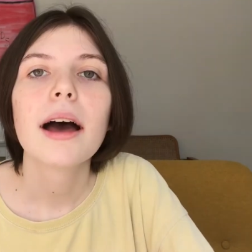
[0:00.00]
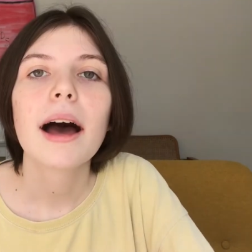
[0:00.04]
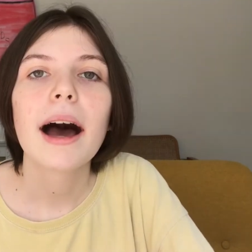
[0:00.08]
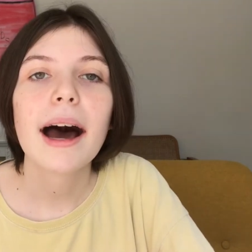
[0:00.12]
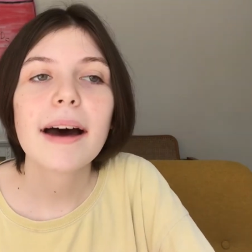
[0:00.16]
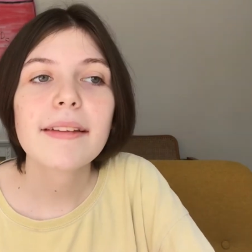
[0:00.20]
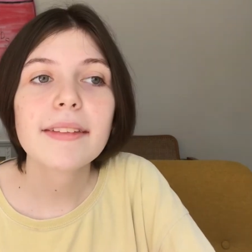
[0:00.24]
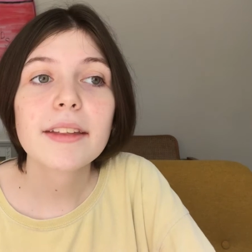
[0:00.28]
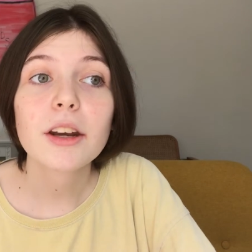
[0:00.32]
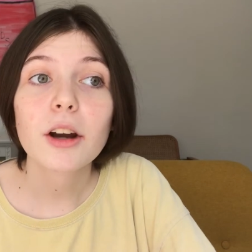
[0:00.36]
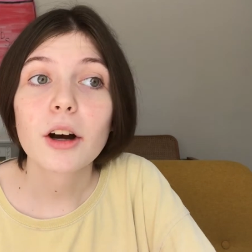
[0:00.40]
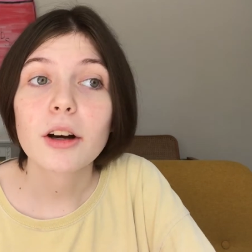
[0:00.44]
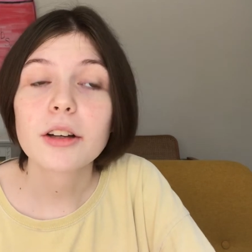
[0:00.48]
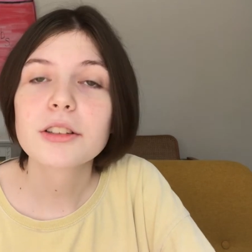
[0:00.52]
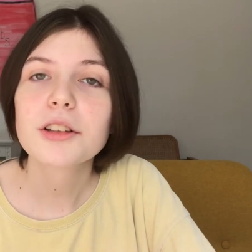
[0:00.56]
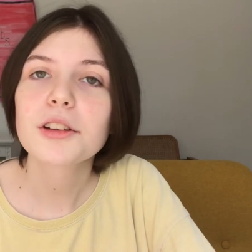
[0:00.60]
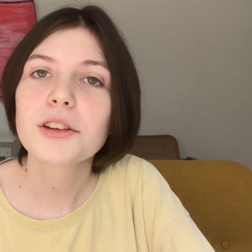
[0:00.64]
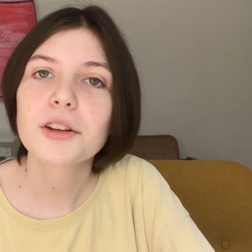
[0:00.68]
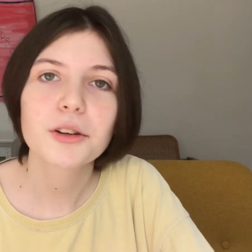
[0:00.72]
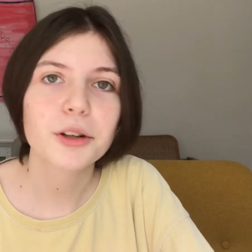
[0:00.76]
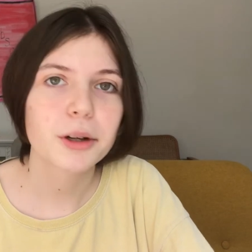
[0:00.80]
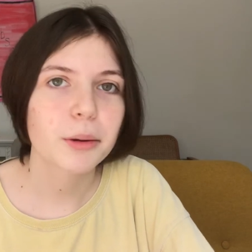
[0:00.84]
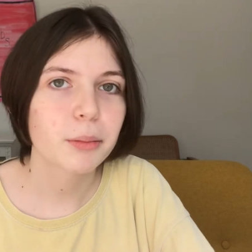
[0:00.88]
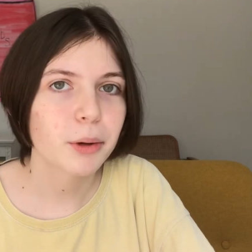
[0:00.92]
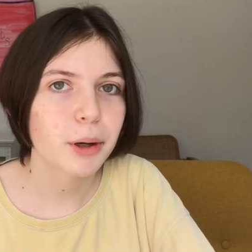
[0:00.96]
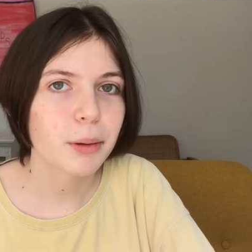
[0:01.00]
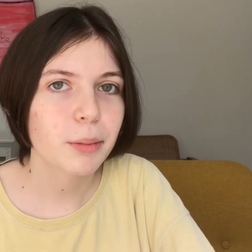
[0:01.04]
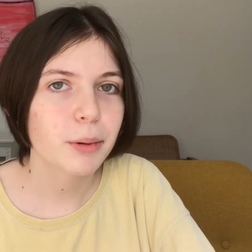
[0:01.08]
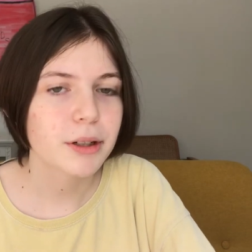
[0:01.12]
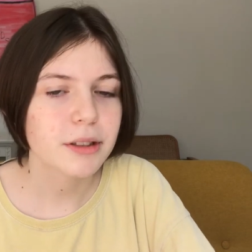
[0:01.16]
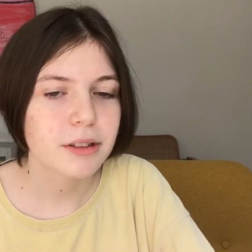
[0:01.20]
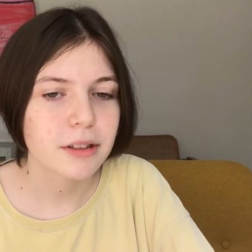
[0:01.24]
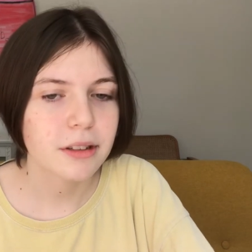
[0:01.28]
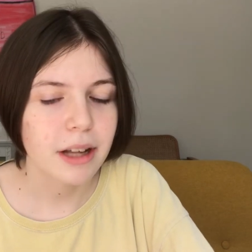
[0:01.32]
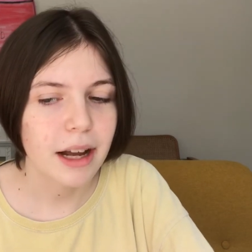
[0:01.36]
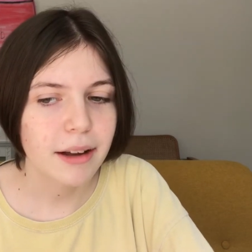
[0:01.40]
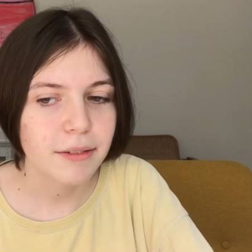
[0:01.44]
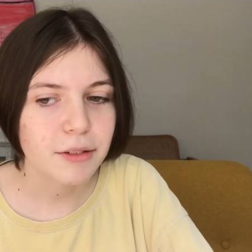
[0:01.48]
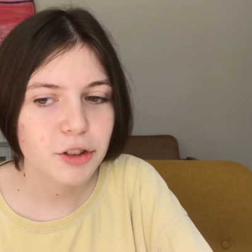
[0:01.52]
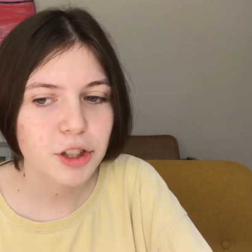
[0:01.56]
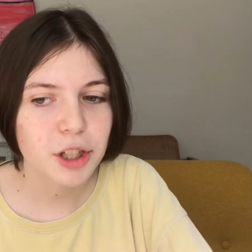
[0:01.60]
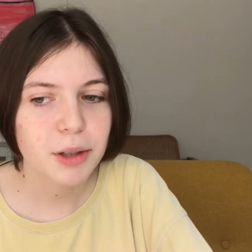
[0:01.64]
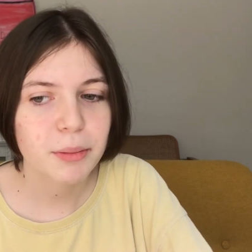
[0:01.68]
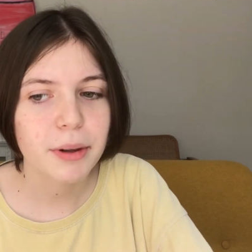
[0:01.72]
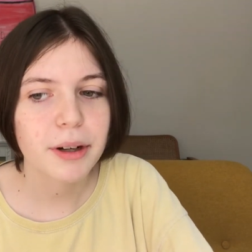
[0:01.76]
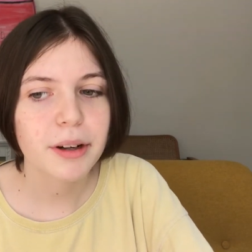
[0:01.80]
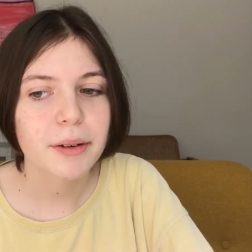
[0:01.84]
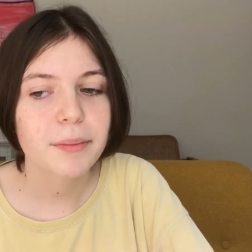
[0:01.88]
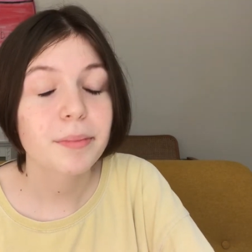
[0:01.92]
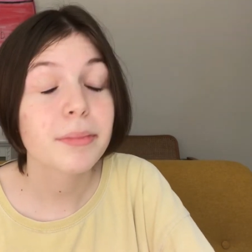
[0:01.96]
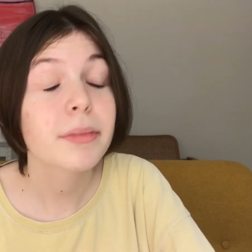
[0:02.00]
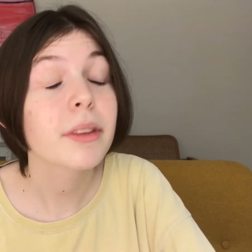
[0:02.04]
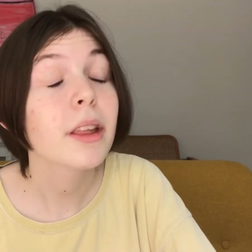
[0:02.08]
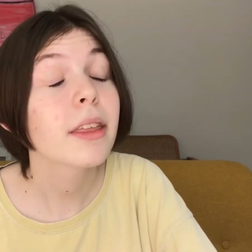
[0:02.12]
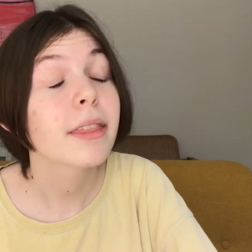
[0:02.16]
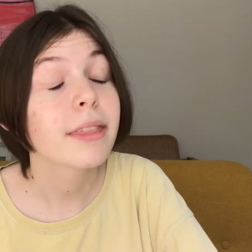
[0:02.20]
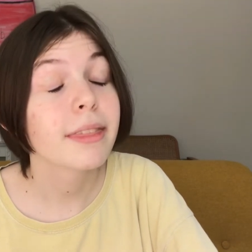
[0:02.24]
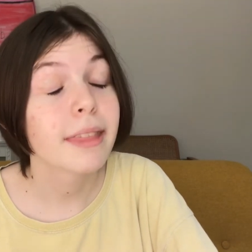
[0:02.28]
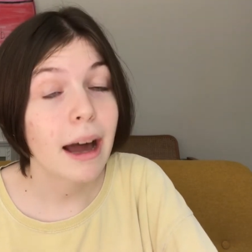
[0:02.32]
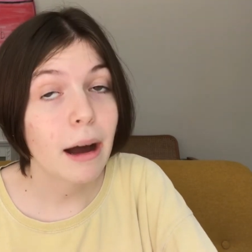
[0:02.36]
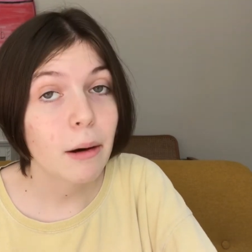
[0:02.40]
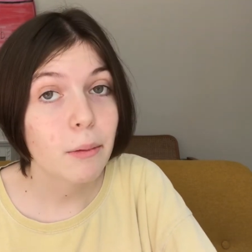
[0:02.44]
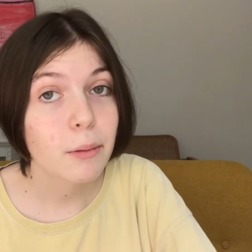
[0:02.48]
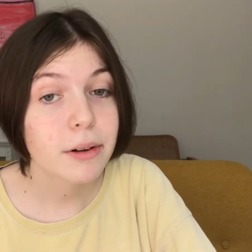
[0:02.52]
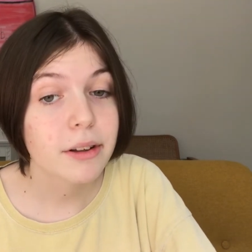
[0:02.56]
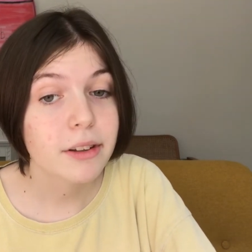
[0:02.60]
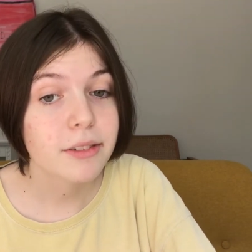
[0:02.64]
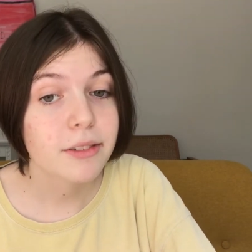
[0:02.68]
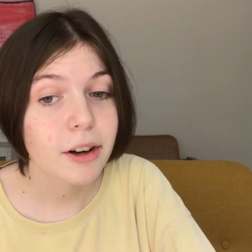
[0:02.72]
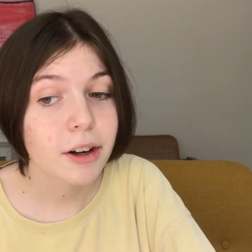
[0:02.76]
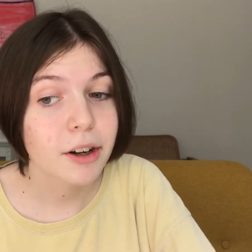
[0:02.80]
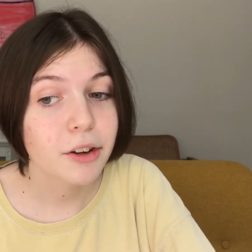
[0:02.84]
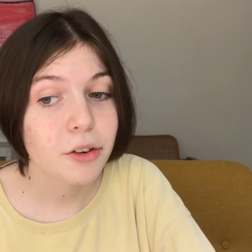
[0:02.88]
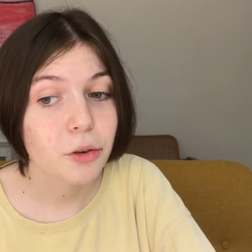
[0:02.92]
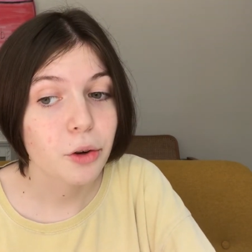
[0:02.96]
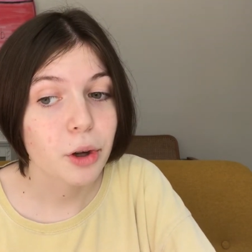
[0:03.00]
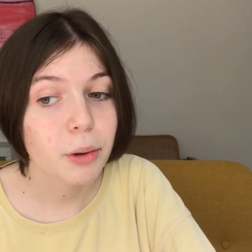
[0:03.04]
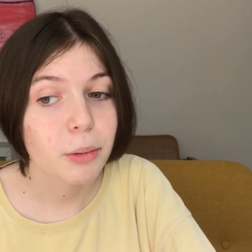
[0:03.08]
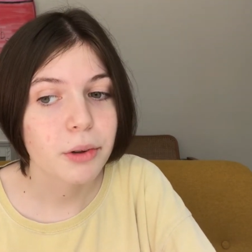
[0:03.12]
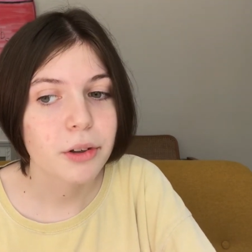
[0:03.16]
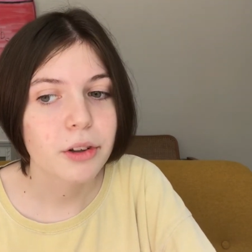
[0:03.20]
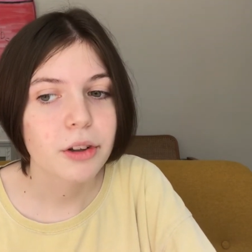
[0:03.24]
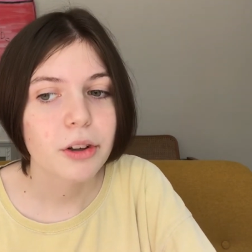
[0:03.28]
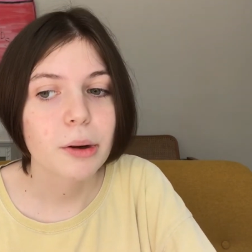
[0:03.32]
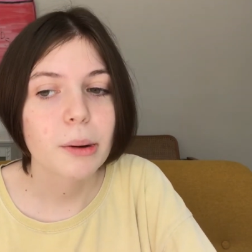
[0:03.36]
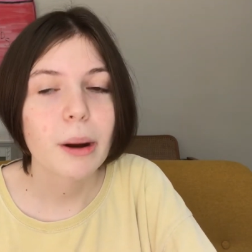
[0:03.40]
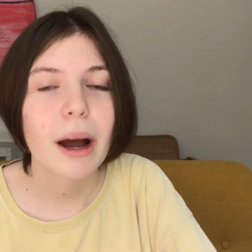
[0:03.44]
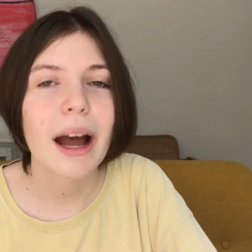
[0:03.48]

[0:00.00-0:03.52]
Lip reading: And then also the Grim Reaper is a live streamer. That one is very enjoyable too.